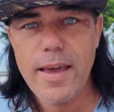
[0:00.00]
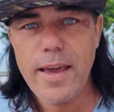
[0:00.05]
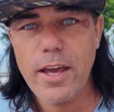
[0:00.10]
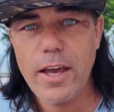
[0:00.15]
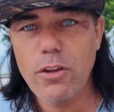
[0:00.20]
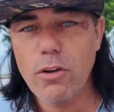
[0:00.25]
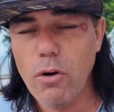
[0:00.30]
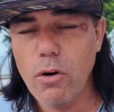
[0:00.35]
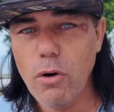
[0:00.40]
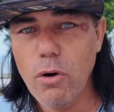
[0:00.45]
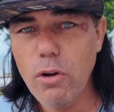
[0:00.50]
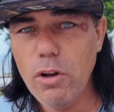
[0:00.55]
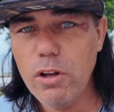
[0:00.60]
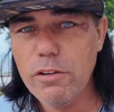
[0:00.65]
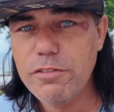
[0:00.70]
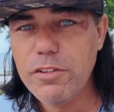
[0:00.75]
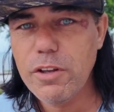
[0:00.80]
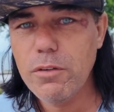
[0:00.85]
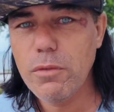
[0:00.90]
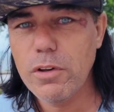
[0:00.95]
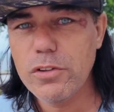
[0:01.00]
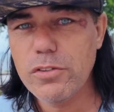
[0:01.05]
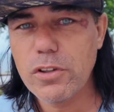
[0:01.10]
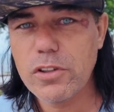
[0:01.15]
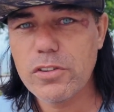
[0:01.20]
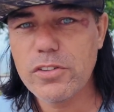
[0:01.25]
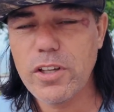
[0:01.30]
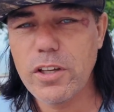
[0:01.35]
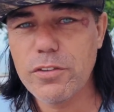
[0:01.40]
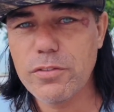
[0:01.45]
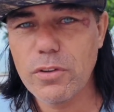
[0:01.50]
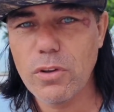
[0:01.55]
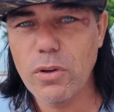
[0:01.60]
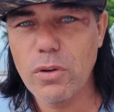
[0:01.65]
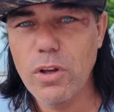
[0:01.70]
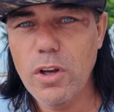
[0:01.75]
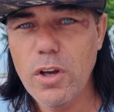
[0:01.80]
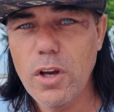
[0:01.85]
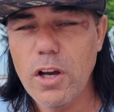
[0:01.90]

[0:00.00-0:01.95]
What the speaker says: and all of them was successful.